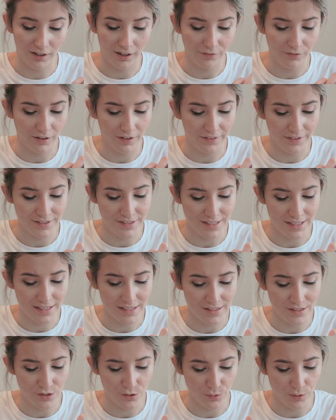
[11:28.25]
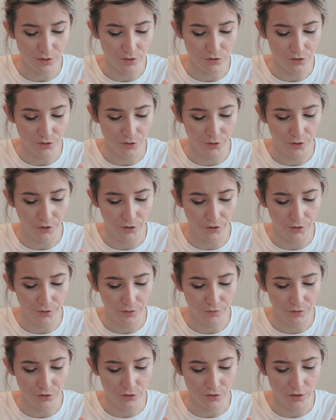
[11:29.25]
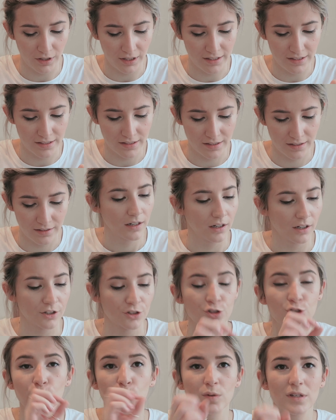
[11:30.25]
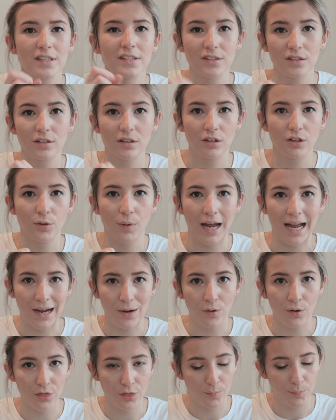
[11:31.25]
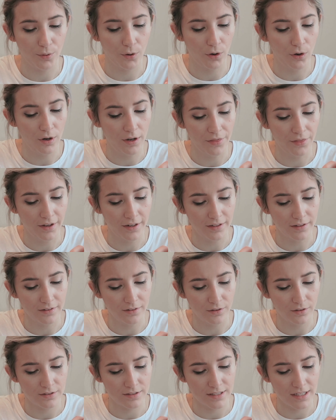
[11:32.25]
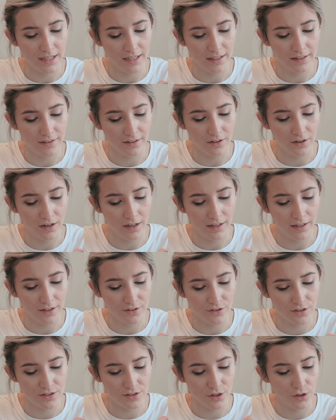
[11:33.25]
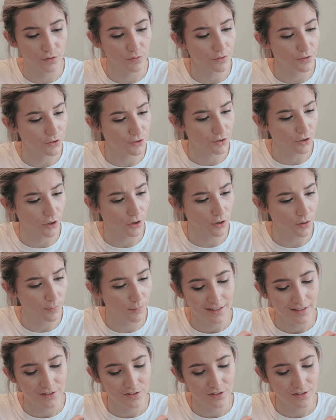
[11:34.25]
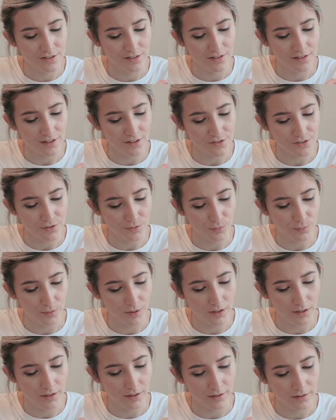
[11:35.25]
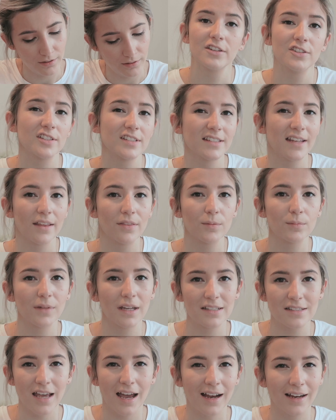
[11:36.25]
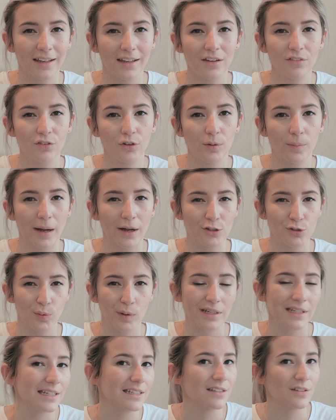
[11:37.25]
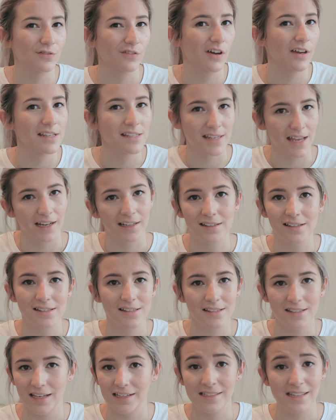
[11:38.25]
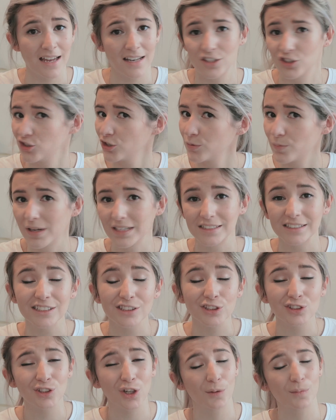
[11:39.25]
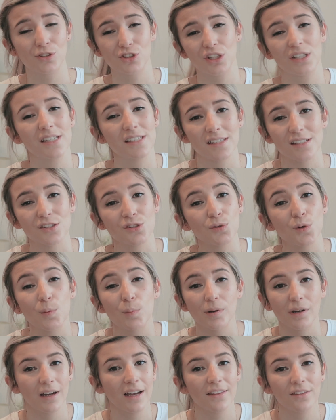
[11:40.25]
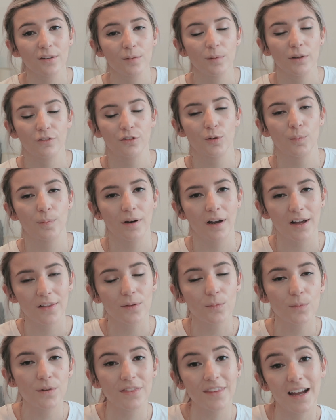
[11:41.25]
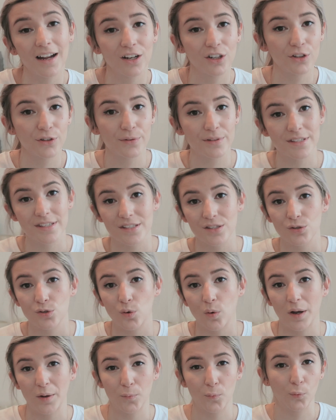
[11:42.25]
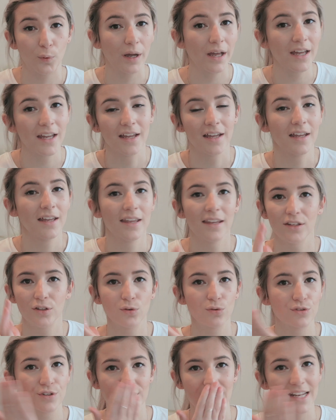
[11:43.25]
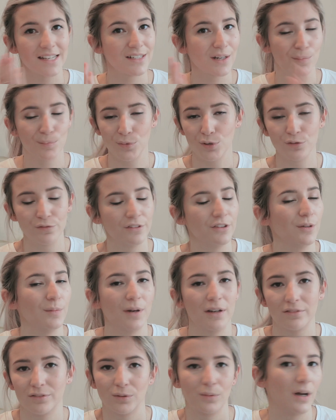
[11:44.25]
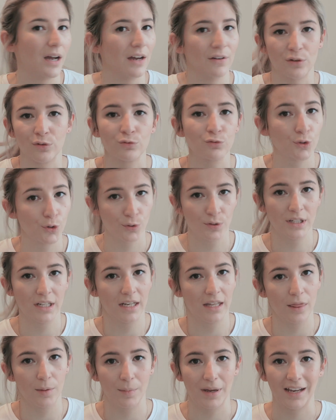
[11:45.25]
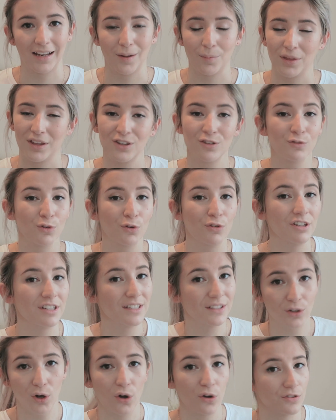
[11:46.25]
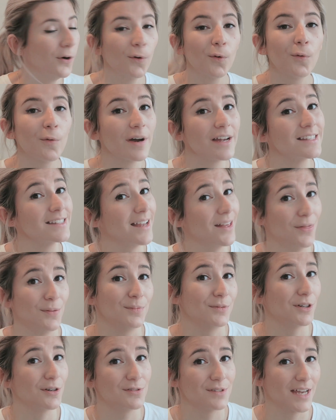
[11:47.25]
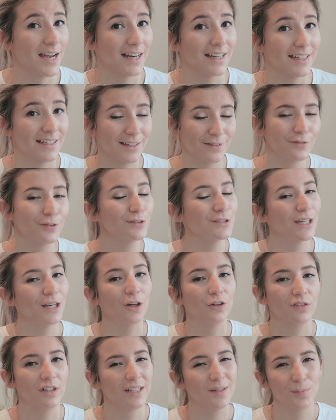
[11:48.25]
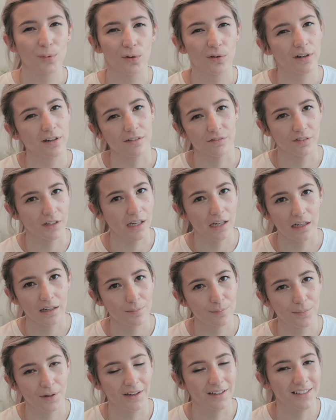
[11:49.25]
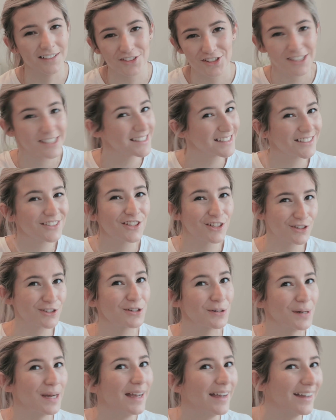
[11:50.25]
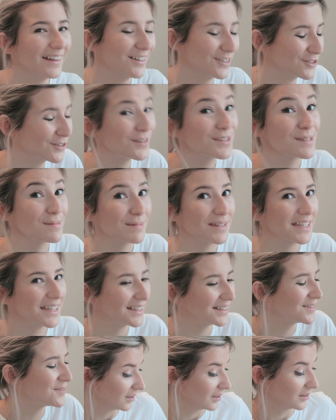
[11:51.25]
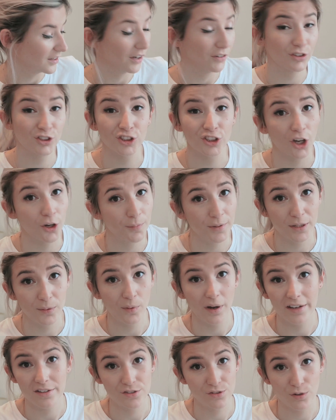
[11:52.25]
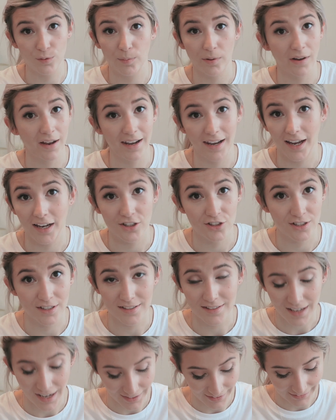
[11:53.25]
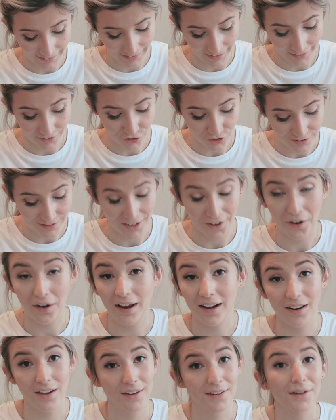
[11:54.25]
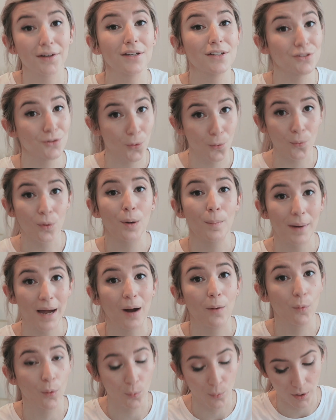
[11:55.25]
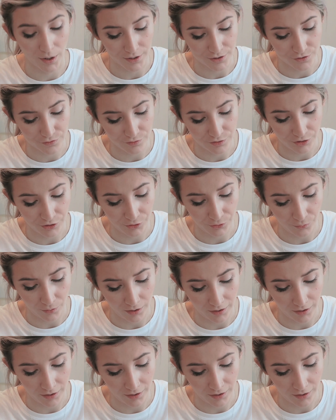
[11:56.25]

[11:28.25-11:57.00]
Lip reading: I find that's the easiest way with Duo Glue. If you try and kind of squeeze the glue out of the pot and then take the eyelashes over the top, it just doesn't work. Just let them get tacky for about 20 to 30 seconds. Again, it just makes it so much easier to apply them. If you apply them when that glue is still quite wet, you'll just end up moving them everywhere and ruining the makeup that you've already got. Always let them go tacky. It feels like a really boring thing, but just do it, trust me. There are so many ways to apply lashes, and again, just like eyeliner, it's all about what works for you.